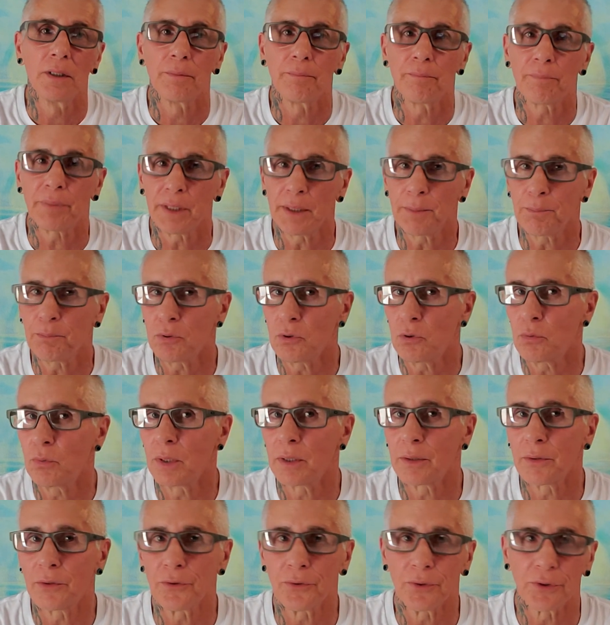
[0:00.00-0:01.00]
people,
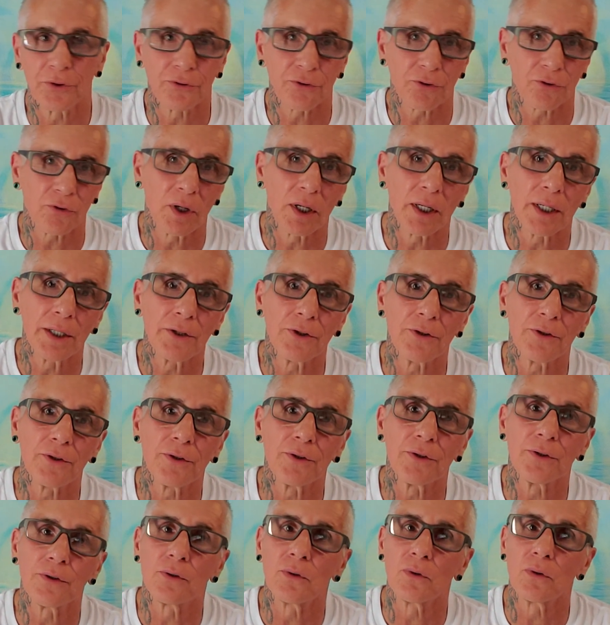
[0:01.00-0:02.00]
whether it's
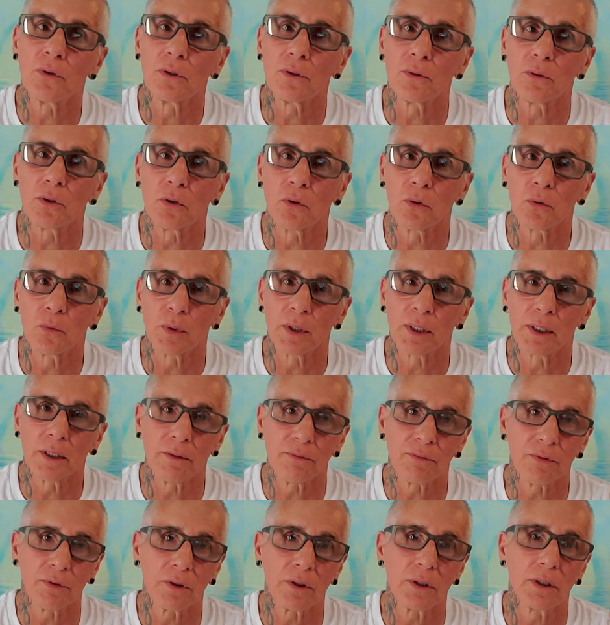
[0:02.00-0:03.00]
Grindr or
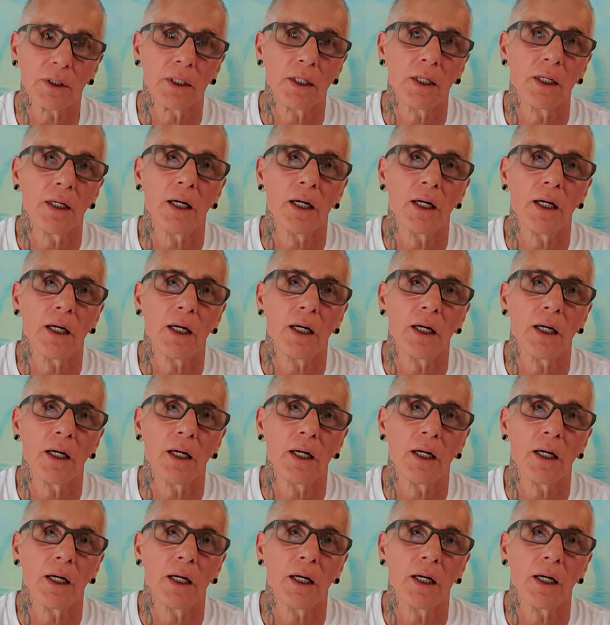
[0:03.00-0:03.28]
whatever.